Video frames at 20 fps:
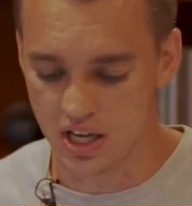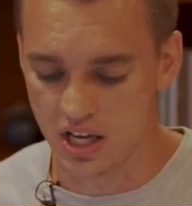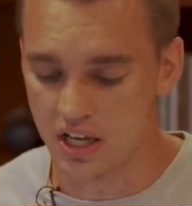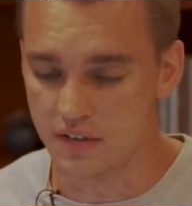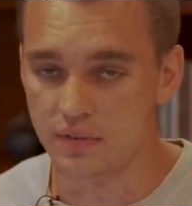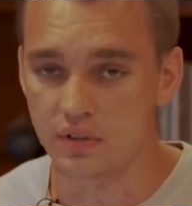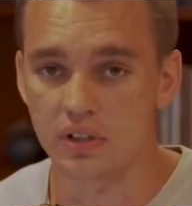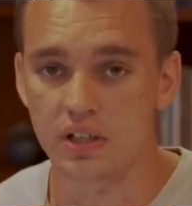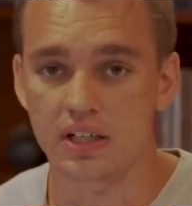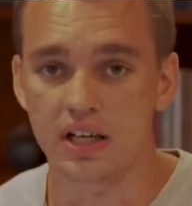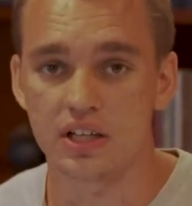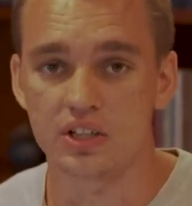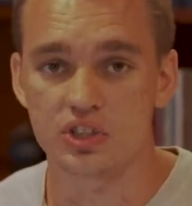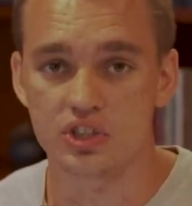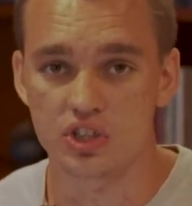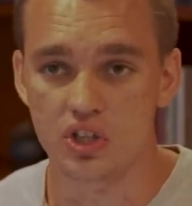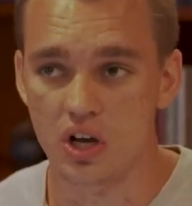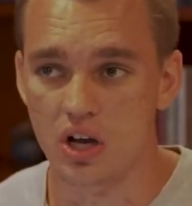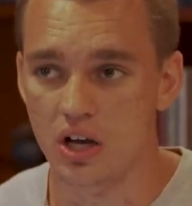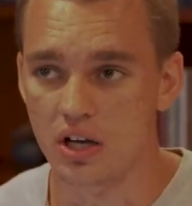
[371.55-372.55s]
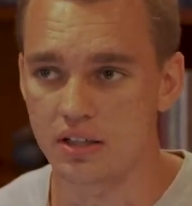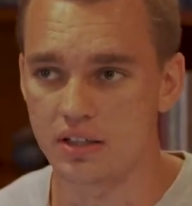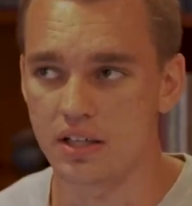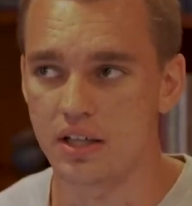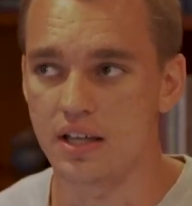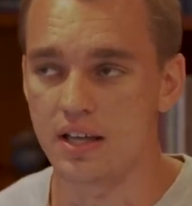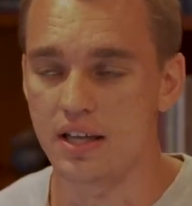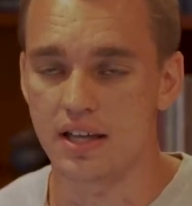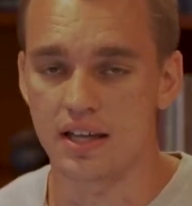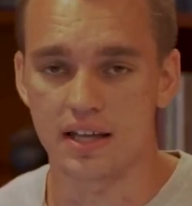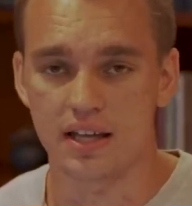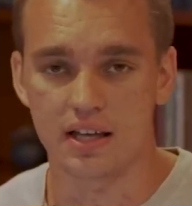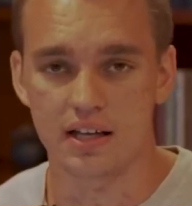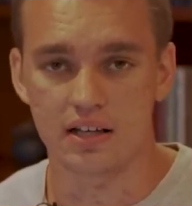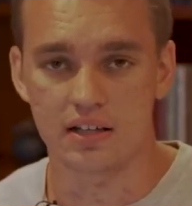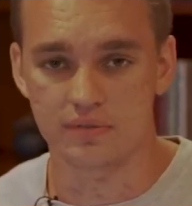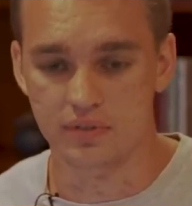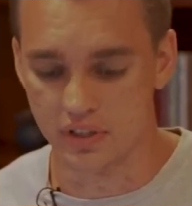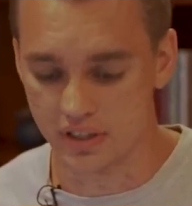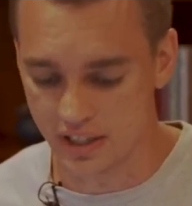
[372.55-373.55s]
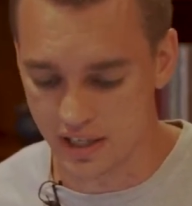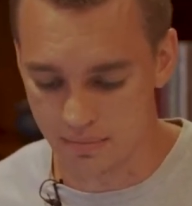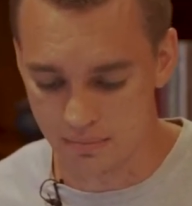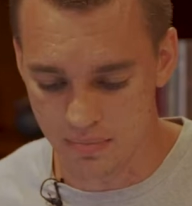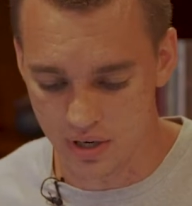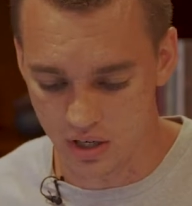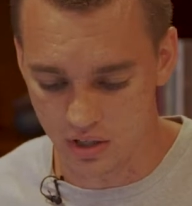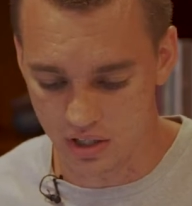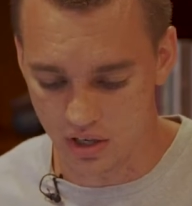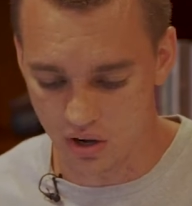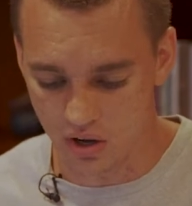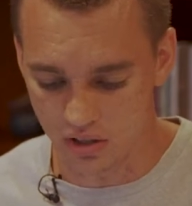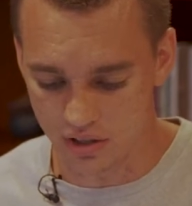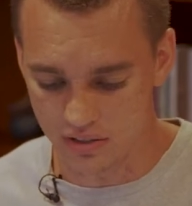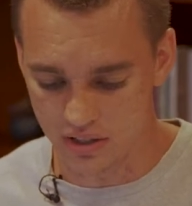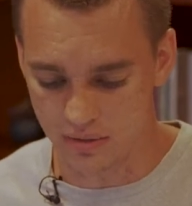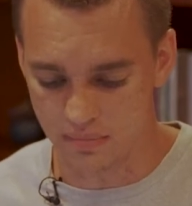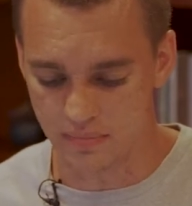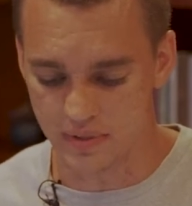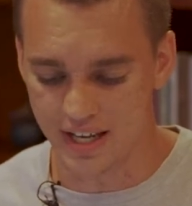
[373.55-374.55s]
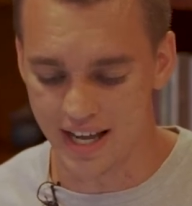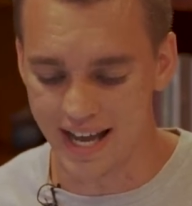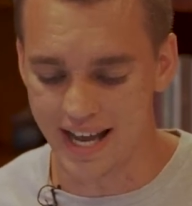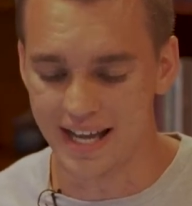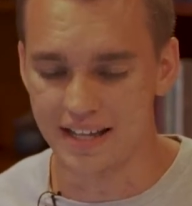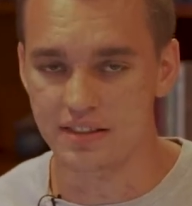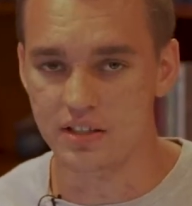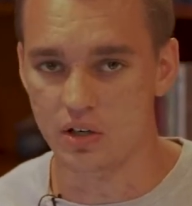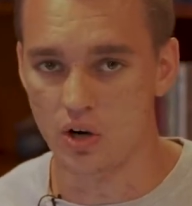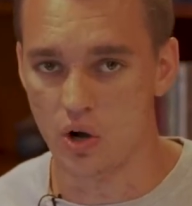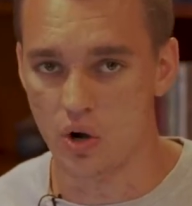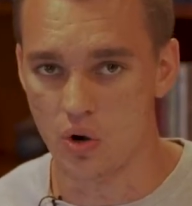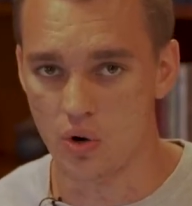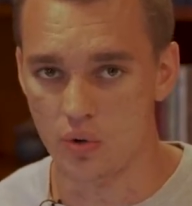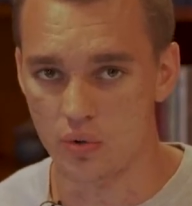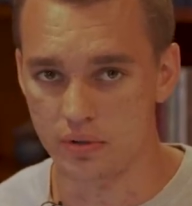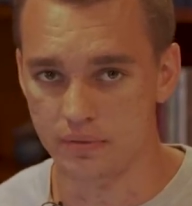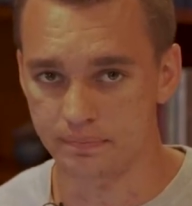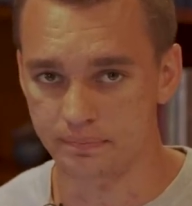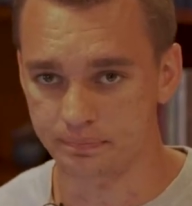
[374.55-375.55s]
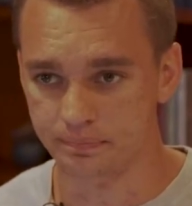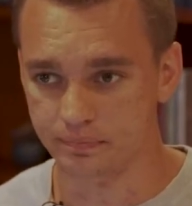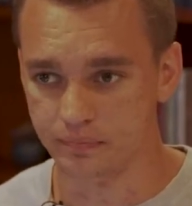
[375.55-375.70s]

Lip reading: If you look at John, if you look at Mary, all of them, they had their own